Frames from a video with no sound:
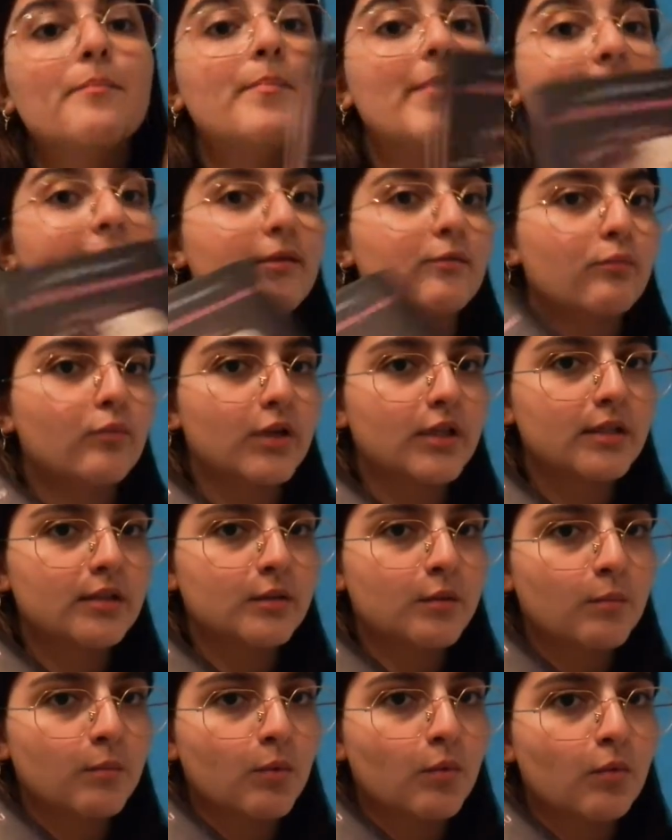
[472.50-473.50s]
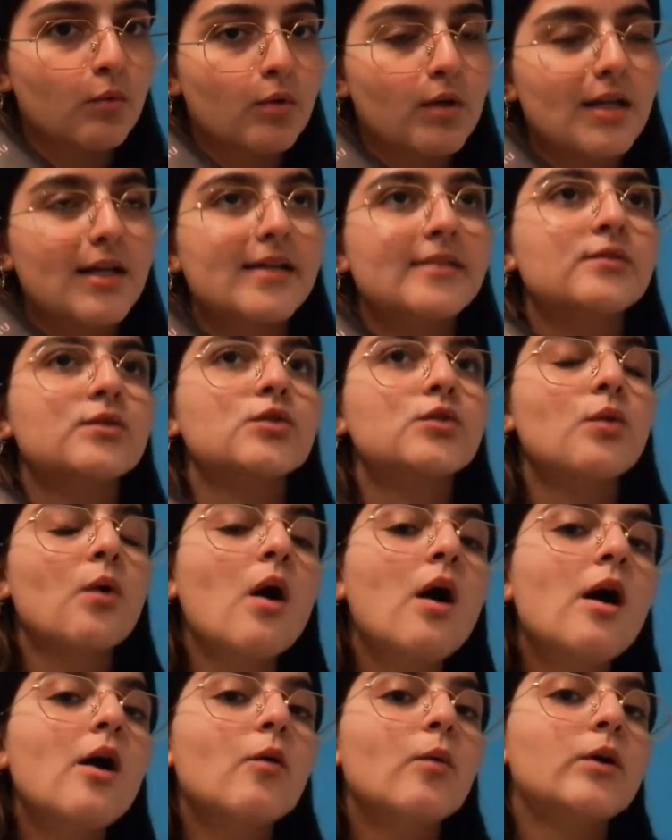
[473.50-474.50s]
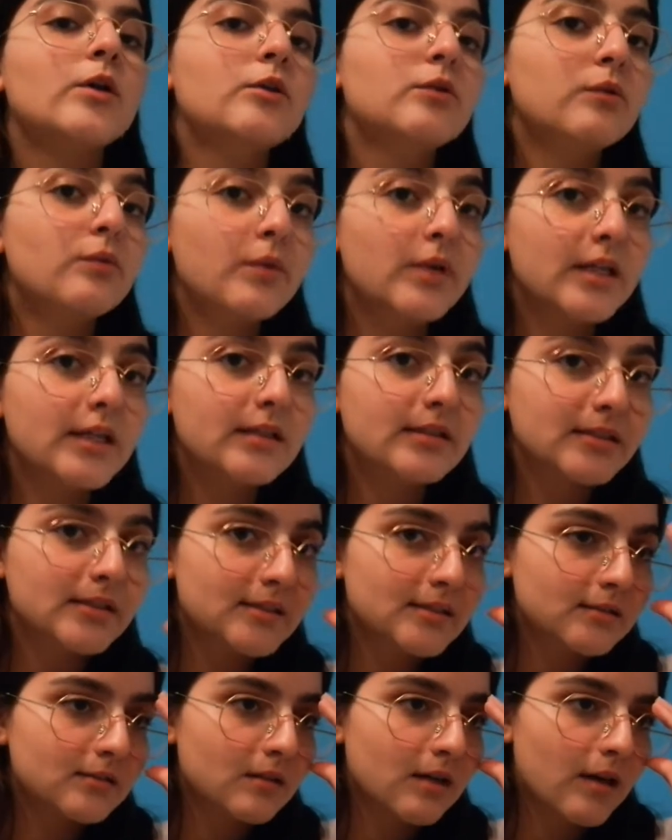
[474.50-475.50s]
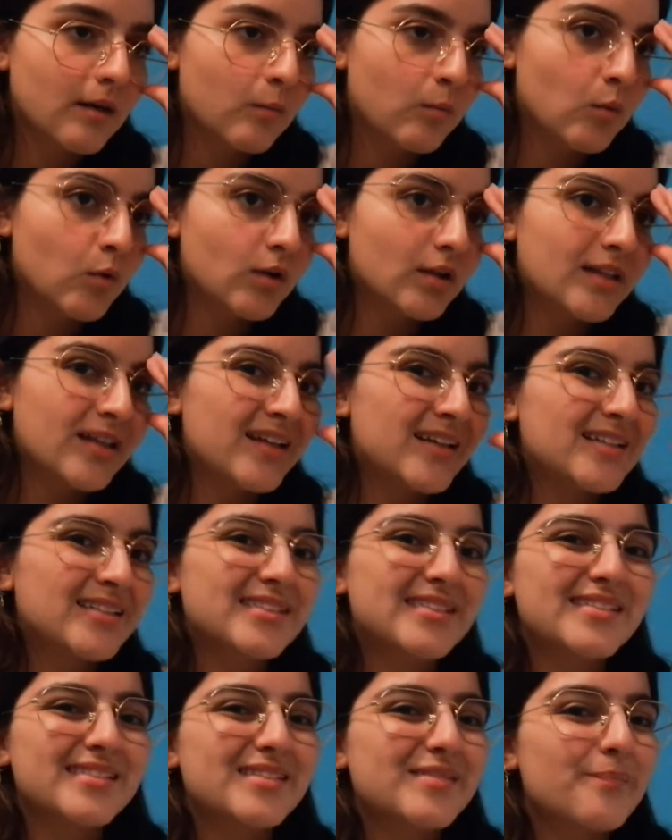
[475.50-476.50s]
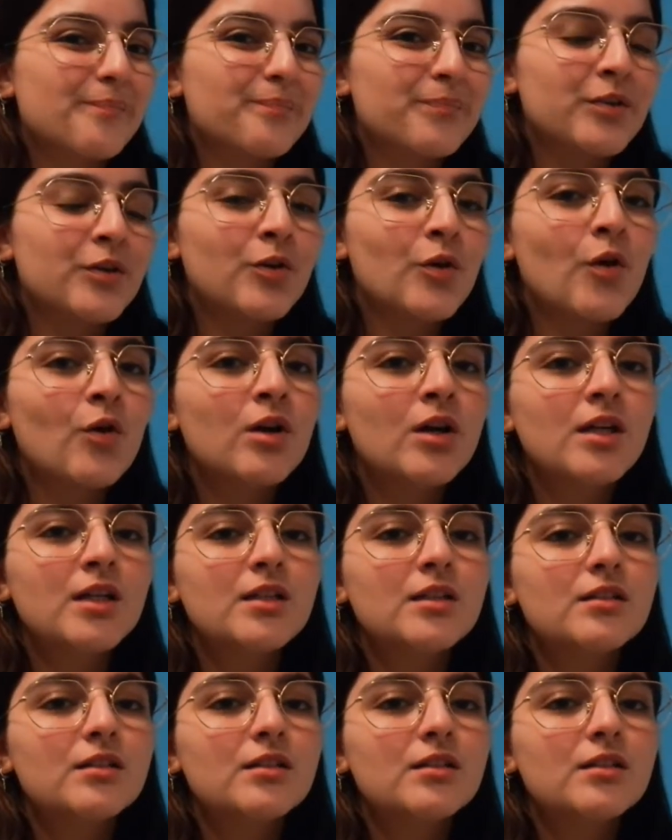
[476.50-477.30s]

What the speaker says: a bad written book, and so when you read a book that is, you know,